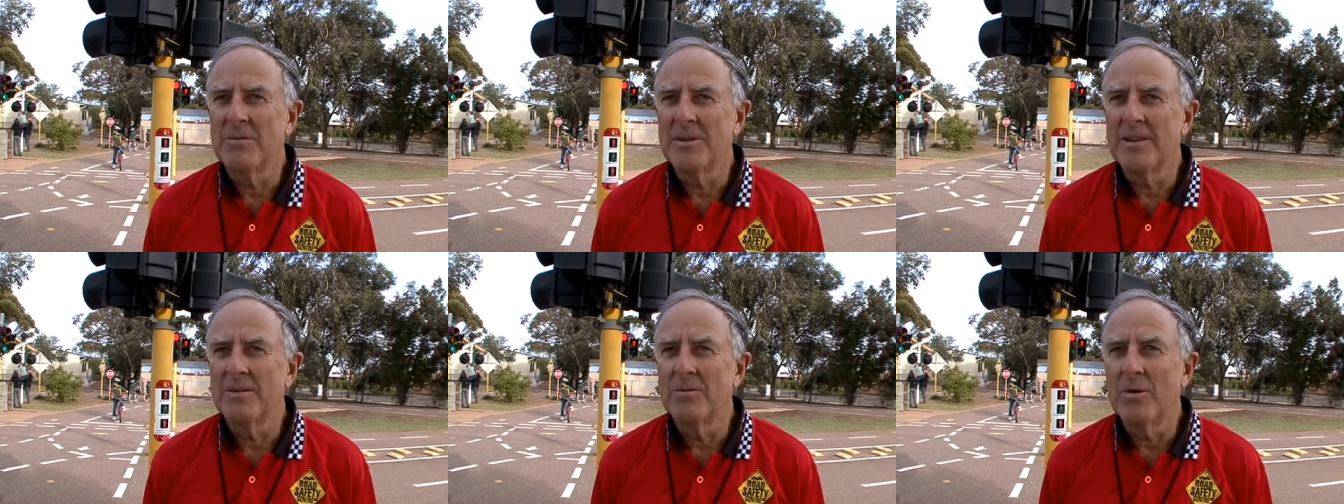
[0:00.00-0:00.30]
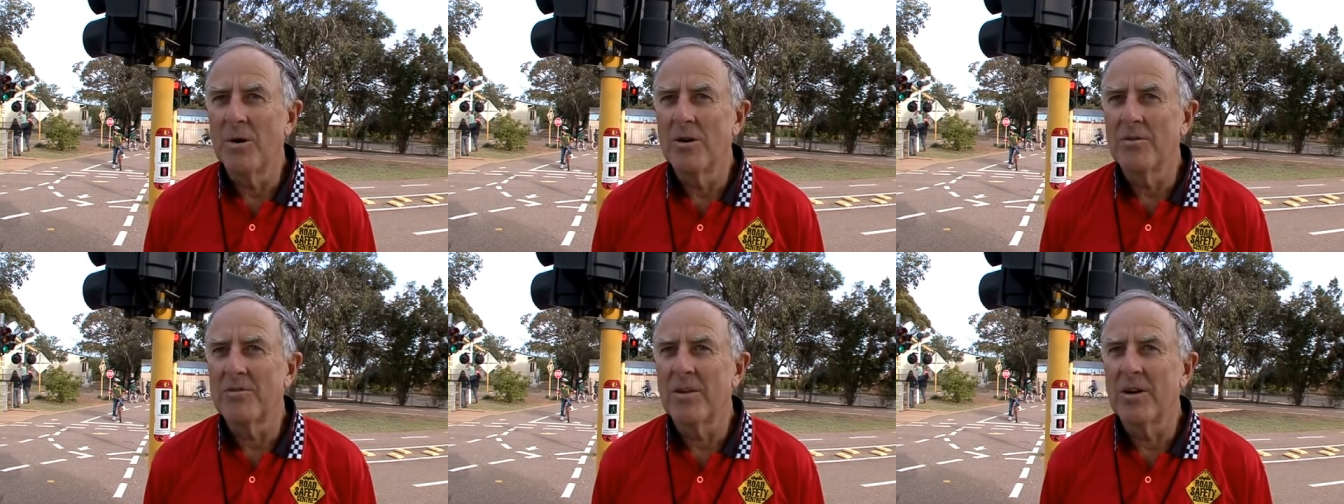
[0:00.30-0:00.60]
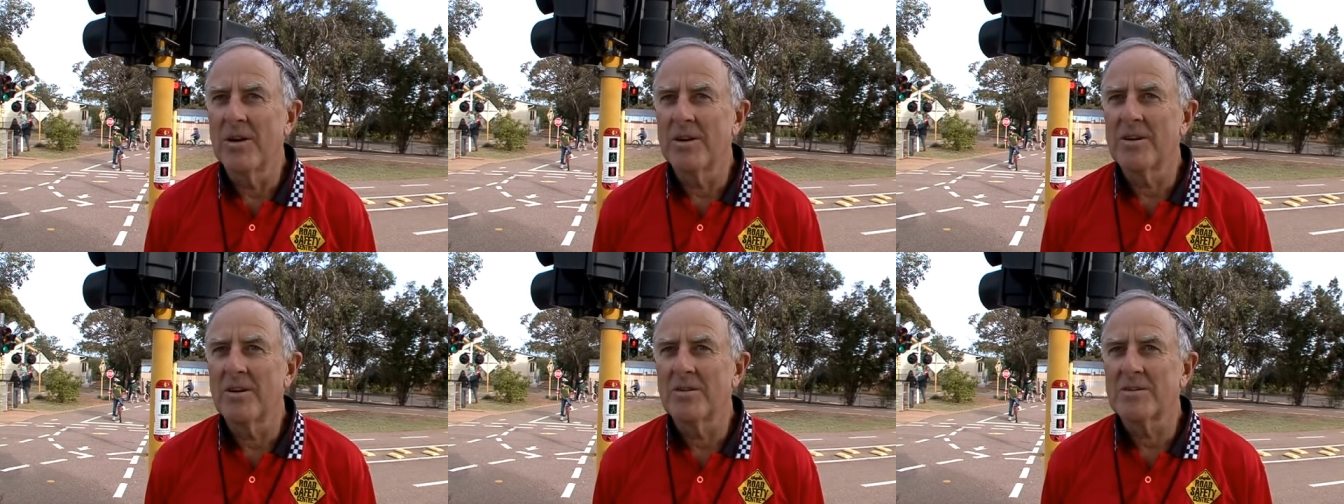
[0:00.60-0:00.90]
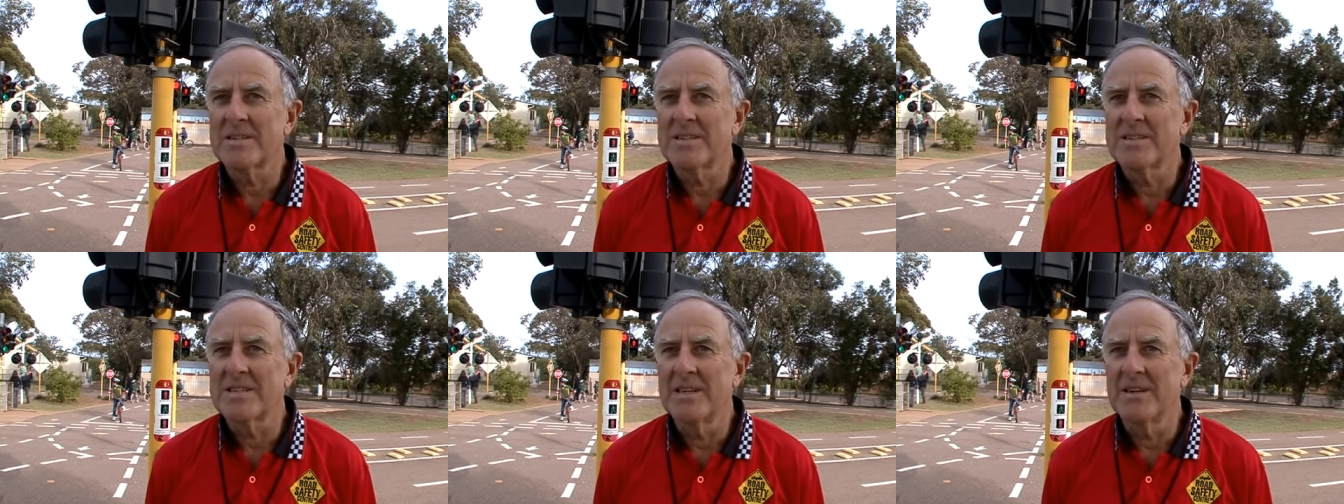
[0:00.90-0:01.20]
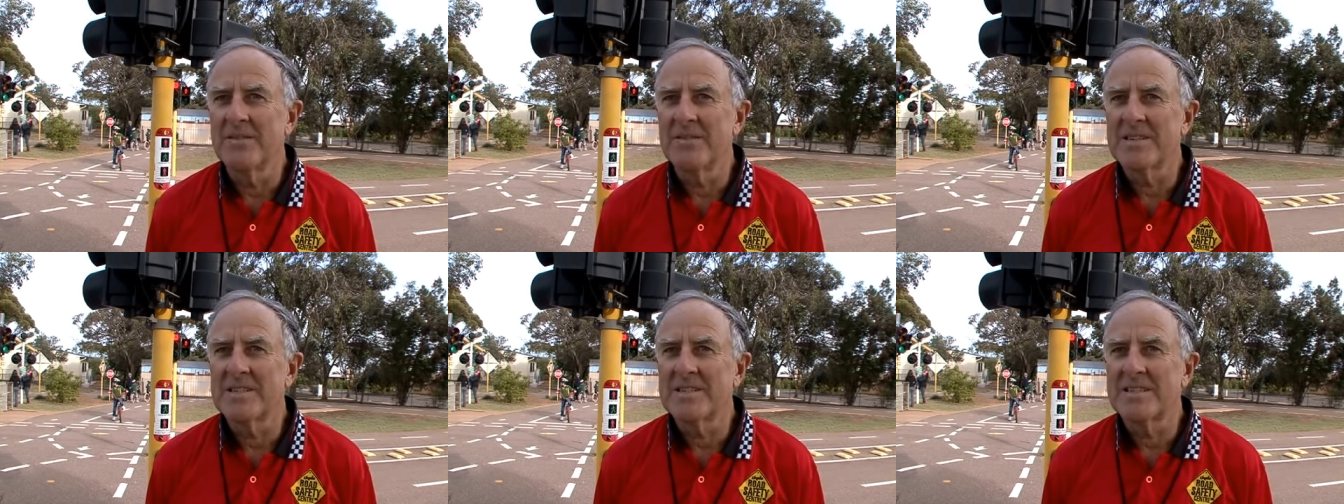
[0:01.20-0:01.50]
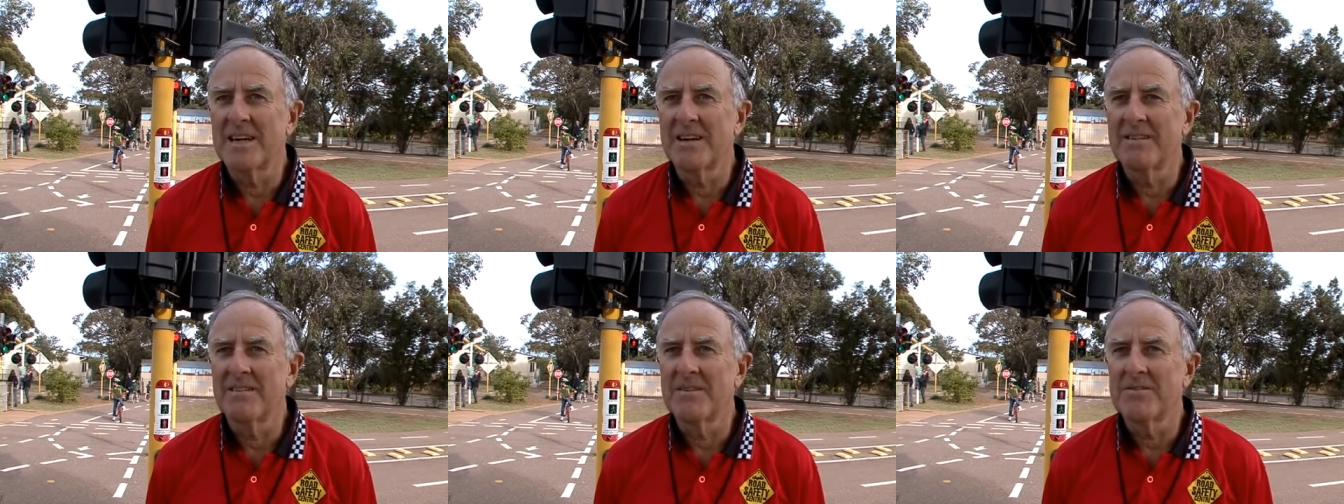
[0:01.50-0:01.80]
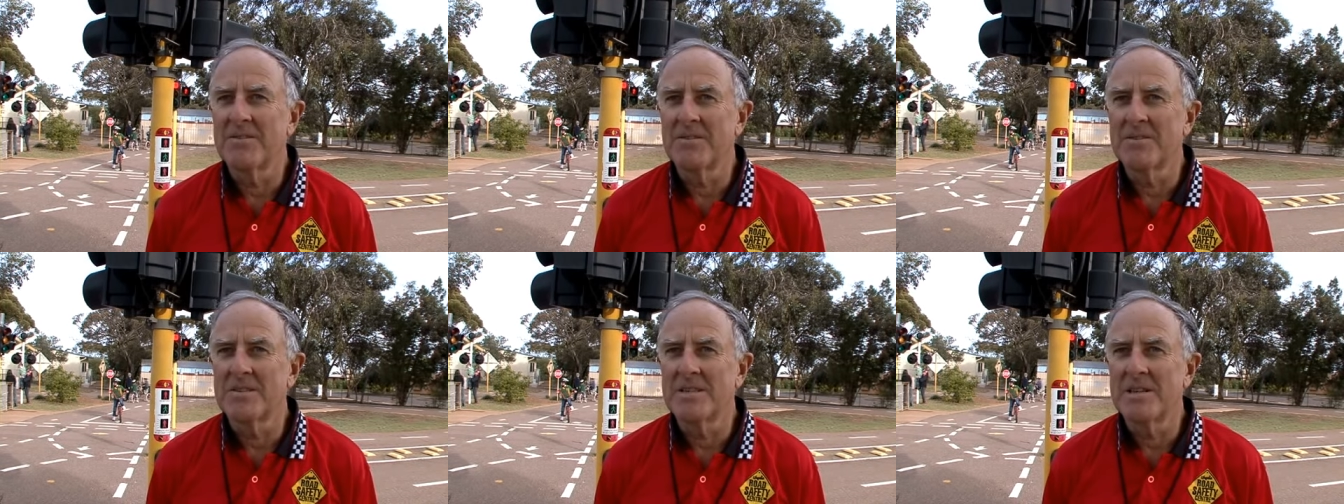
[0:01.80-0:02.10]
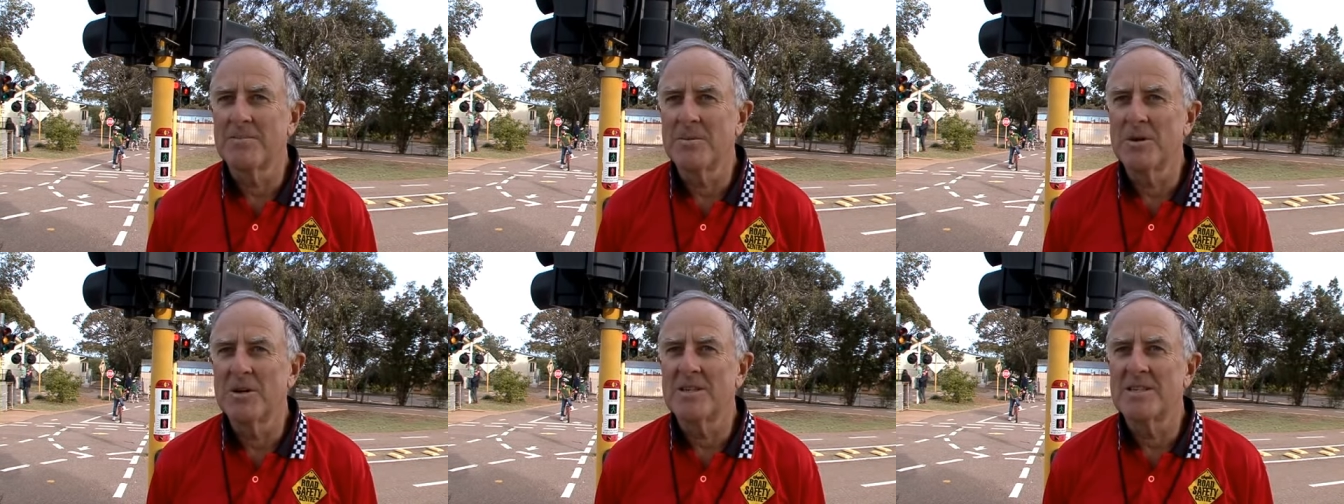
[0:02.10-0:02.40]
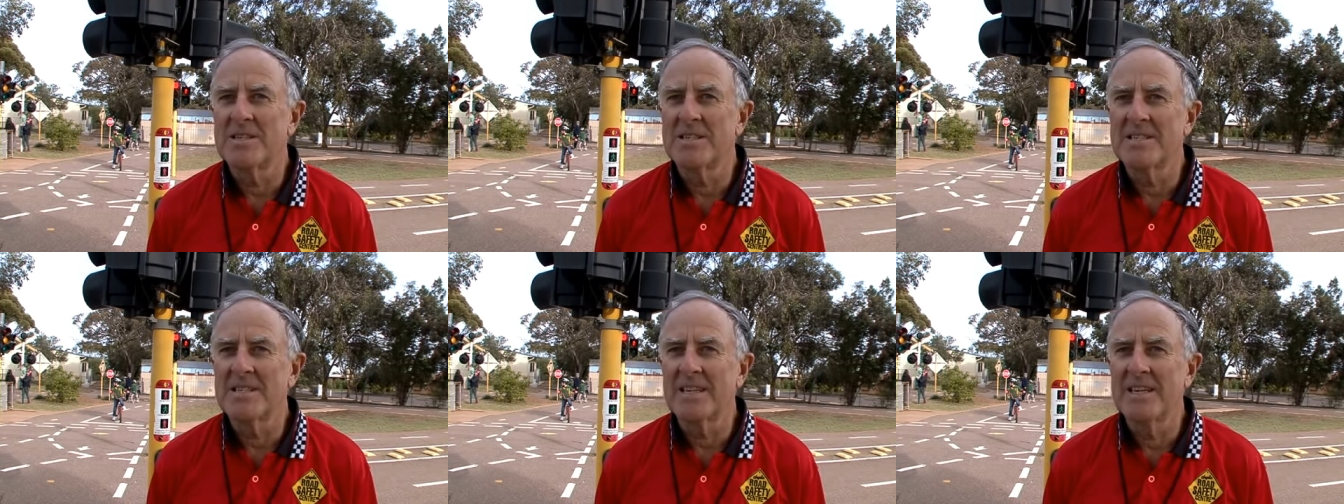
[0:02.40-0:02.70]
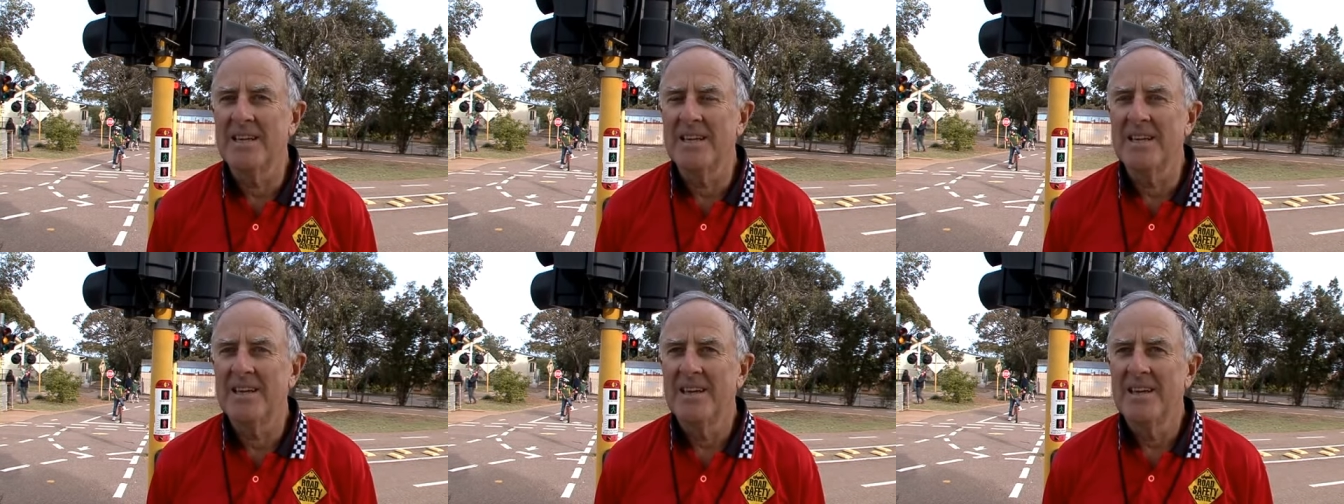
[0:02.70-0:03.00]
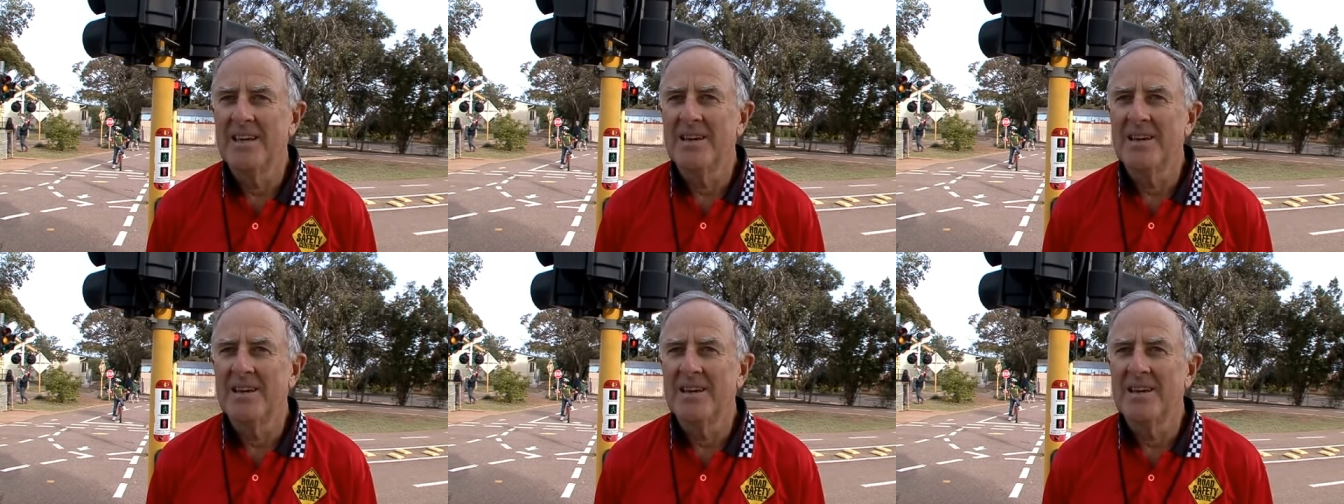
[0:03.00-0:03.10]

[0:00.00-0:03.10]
with the Royal Flying Doctor Service, so if there was an emergency,